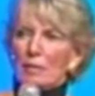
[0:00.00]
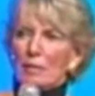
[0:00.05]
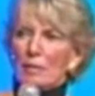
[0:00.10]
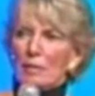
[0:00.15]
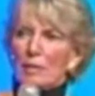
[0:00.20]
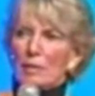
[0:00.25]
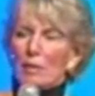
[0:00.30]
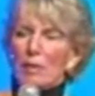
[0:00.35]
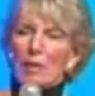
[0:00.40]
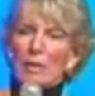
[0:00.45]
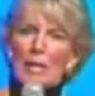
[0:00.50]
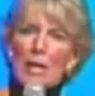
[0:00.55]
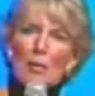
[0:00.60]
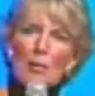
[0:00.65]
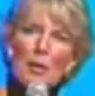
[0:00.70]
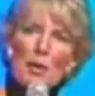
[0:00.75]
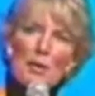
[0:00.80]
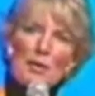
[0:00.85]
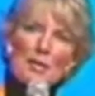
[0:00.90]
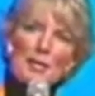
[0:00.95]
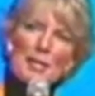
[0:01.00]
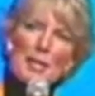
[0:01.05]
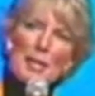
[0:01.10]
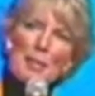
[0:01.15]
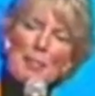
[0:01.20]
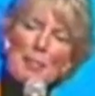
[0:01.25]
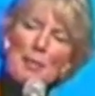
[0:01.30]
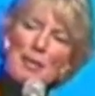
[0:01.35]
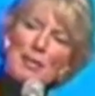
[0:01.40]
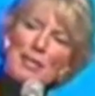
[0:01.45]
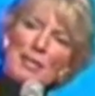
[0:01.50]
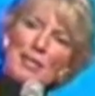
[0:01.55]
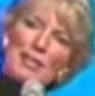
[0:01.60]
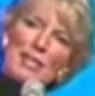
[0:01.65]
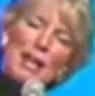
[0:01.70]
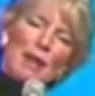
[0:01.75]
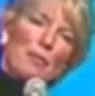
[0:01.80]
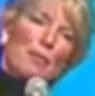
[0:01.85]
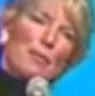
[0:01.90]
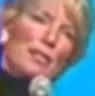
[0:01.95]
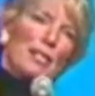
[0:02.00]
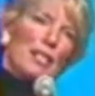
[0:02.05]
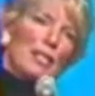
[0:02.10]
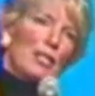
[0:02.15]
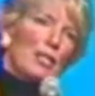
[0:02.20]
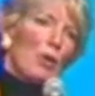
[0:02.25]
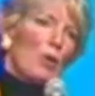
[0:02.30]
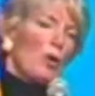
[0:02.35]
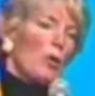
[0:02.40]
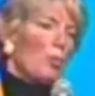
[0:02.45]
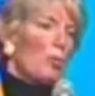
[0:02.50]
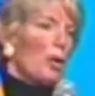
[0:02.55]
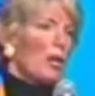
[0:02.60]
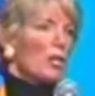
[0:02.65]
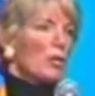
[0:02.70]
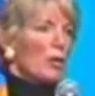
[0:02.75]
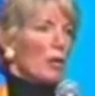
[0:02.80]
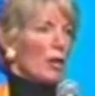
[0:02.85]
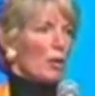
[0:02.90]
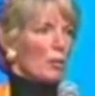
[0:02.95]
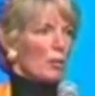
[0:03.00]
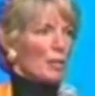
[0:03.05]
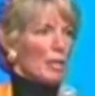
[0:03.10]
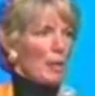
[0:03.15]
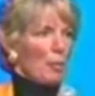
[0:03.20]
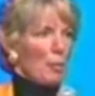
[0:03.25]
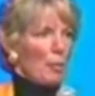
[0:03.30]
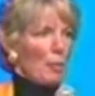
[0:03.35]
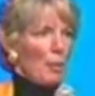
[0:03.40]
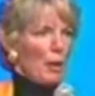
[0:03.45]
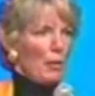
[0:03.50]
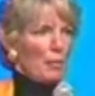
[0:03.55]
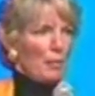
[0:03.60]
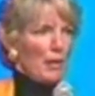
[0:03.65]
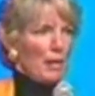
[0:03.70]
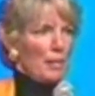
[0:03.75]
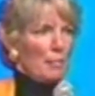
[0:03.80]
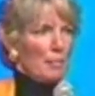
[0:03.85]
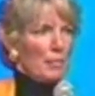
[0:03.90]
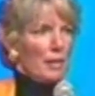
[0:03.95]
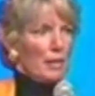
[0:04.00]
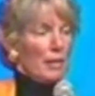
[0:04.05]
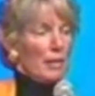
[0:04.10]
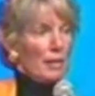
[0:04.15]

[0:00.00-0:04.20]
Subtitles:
He was going down one of the steep hills of San Francisco, and a bread truck was up above him.